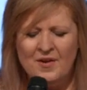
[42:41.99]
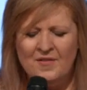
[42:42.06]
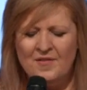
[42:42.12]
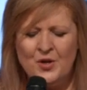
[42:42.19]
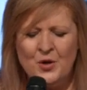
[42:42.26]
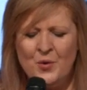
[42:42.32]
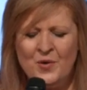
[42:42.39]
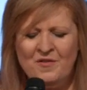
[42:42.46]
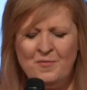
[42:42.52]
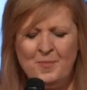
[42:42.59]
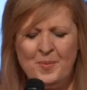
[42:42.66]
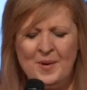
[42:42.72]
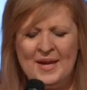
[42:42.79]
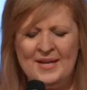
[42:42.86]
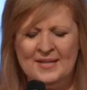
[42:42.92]
for you
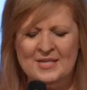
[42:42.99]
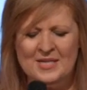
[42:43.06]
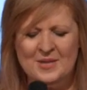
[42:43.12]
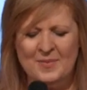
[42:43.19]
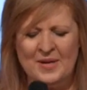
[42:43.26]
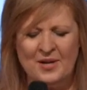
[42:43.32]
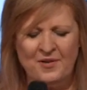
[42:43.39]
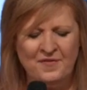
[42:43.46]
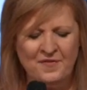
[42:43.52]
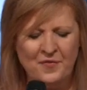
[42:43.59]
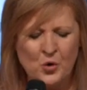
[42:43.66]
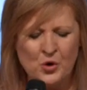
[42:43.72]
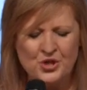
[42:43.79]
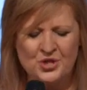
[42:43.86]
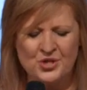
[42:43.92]
have been to me a
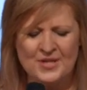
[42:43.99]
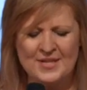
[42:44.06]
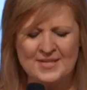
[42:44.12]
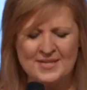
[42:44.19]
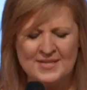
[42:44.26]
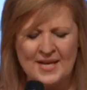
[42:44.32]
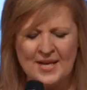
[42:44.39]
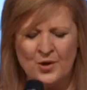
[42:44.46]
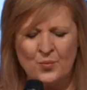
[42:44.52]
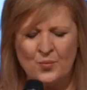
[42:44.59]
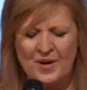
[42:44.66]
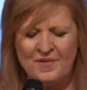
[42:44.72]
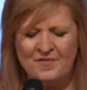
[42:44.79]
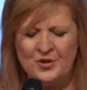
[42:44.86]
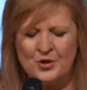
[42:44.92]
fortress and a
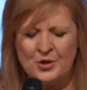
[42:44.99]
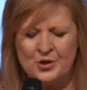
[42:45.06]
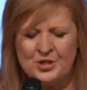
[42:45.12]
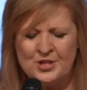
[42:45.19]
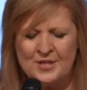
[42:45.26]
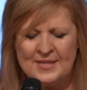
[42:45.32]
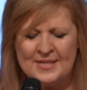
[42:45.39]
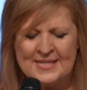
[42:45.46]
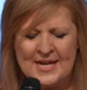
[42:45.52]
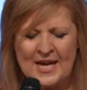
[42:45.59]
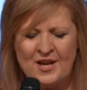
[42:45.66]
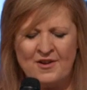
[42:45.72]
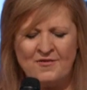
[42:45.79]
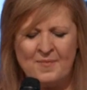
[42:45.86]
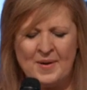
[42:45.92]
refuge in the
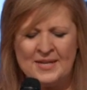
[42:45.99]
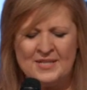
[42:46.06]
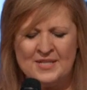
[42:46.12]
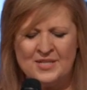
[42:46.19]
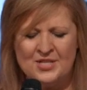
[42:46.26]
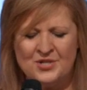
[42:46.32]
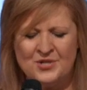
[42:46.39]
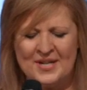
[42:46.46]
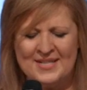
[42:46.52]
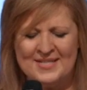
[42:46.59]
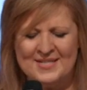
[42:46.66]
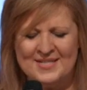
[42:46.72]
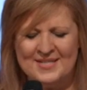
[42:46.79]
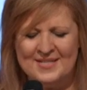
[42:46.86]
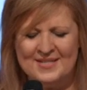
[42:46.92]
day of my
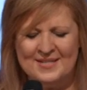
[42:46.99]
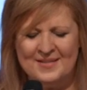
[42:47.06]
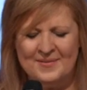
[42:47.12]
distress.